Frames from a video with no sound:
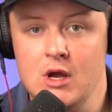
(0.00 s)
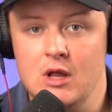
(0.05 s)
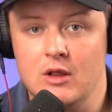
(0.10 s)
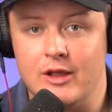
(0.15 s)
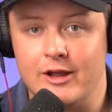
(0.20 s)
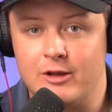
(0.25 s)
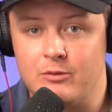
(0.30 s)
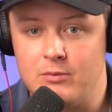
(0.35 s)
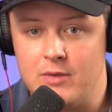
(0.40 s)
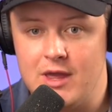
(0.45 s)

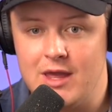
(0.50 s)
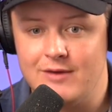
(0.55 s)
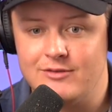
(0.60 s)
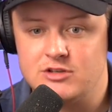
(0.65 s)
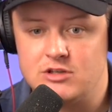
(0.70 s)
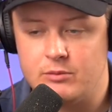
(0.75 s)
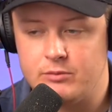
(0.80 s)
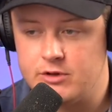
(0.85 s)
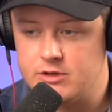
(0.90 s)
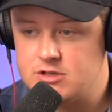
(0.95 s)
Like me, if
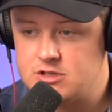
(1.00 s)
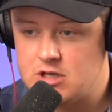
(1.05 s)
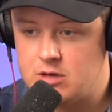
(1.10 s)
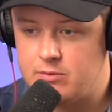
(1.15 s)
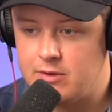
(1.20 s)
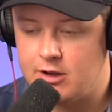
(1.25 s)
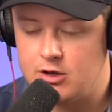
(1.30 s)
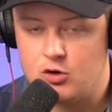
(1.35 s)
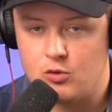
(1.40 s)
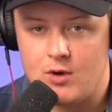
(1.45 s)
someone sent
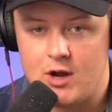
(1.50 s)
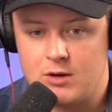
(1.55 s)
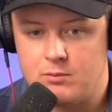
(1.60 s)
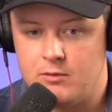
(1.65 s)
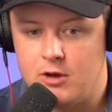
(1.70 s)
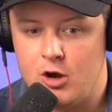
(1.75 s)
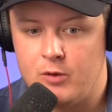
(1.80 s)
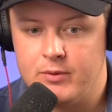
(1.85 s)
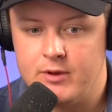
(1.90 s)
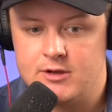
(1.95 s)
me a direct
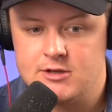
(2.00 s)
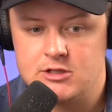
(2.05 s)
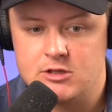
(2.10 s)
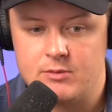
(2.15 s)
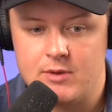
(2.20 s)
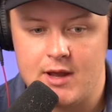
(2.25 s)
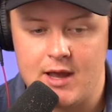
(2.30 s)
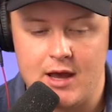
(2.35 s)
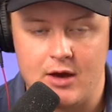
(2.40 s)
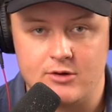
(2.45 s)
mail piece to
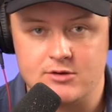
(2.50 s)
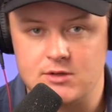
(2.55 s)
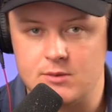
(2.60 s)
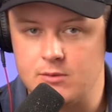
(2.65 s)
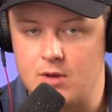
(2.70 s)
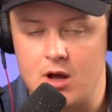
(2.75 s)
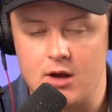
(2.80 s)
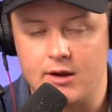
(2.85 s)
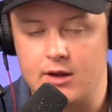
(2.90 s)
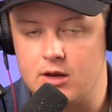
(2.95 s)
my house, I'm
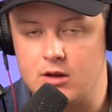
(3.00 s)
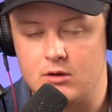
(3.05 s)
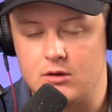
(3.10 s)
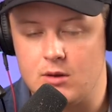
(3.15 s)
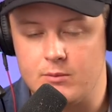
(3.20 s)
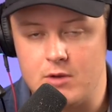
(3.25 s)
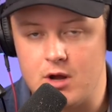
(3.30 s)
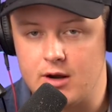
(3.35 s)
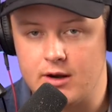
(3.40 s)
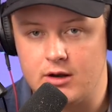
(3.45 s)
not going
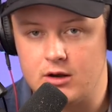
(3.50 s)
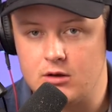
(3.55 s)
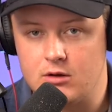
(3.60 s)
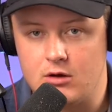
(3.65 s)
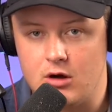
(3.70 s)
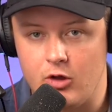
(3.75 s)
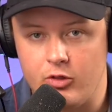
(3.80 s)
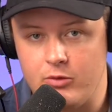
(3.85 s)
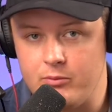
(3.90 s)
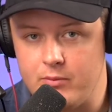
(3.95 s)
to
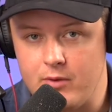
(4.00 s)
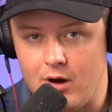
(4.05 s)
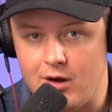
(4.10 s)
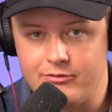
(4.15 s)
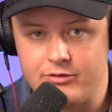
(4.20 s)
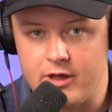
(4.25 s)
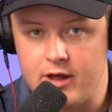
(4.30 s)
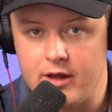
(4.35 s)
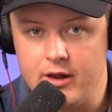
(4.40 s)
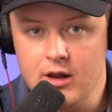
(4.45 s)
call them off
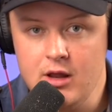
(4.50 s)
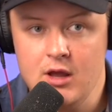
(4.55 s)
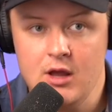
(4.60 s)
that.